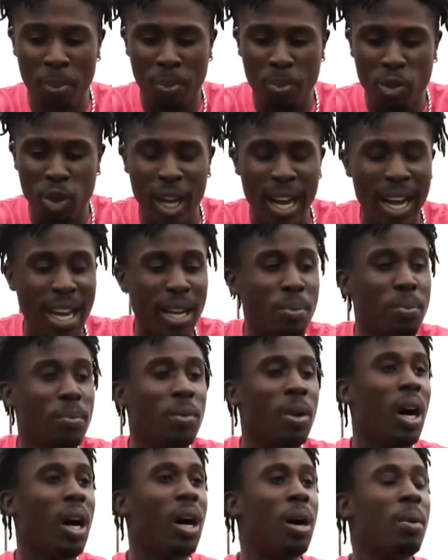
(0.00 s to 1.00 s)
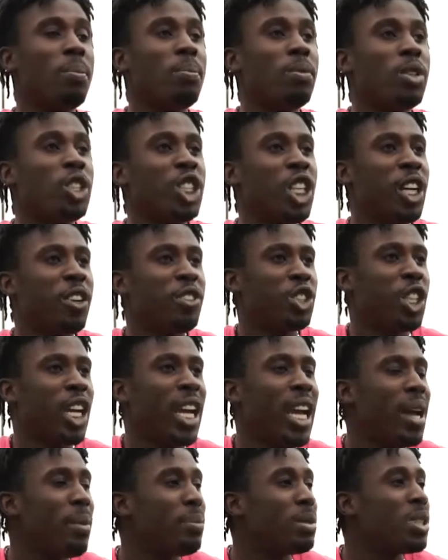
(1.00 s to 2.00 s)
Try and shift your
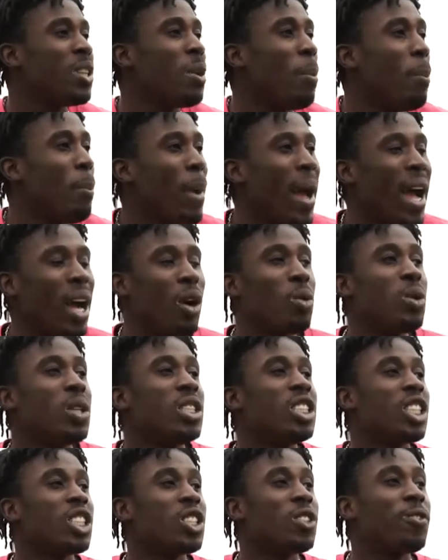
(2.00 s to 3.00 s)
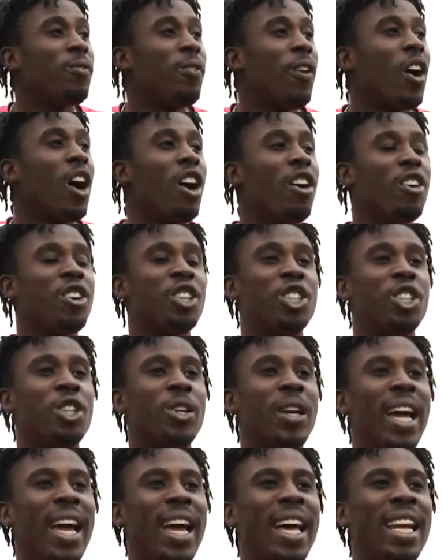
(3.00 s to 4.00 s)
hips backwards as far as you
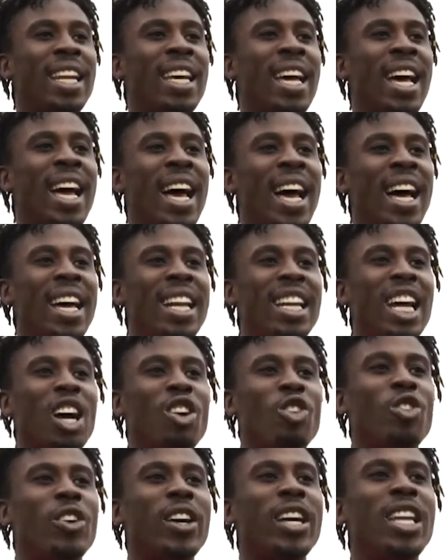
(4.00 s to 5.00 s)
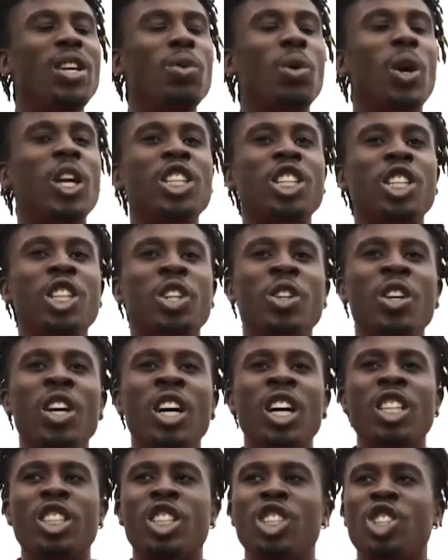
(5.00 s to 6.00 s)
can. And I really want you
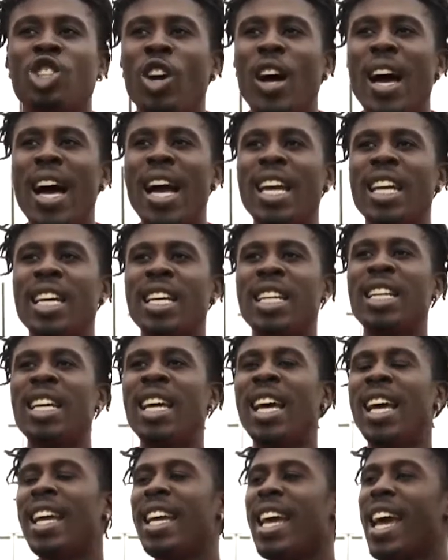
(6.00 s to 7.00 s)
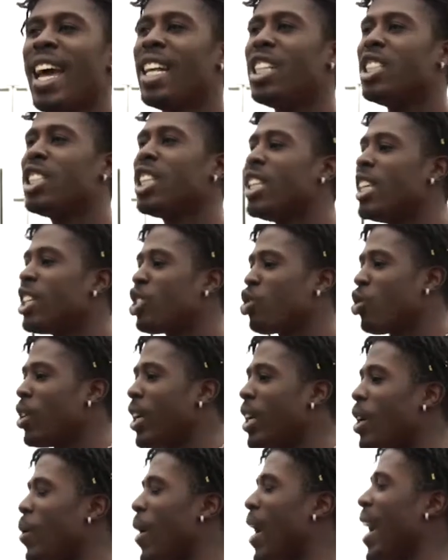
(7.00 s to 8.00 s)
to try and get into this
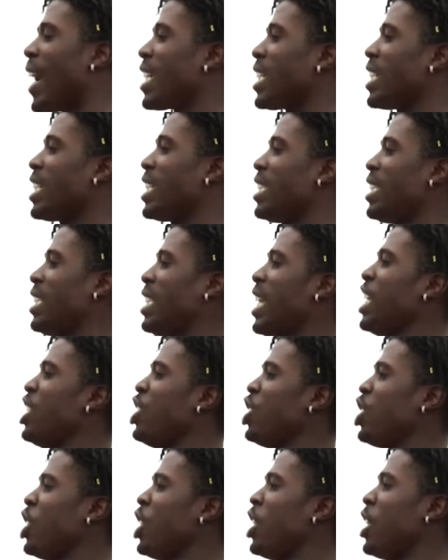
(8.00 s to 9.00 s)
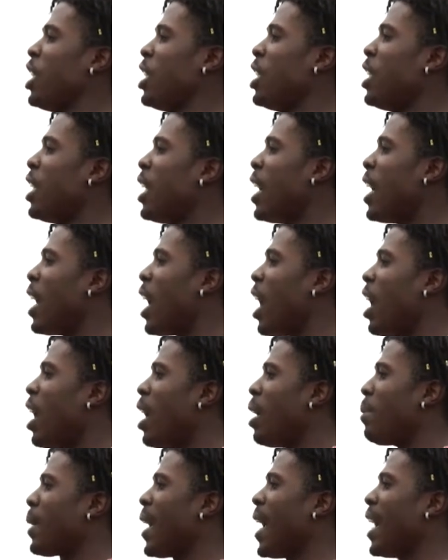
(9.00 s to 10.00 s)
real extension
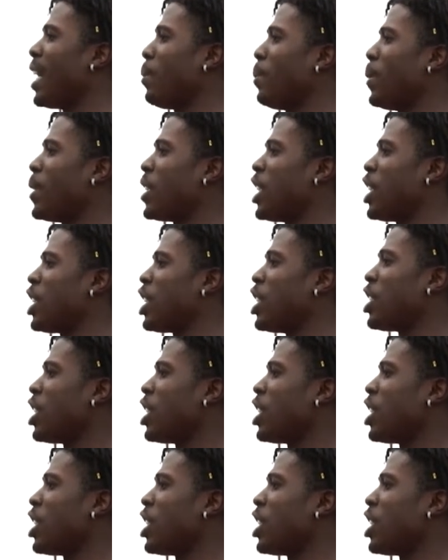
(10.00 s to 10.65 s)
kind of position.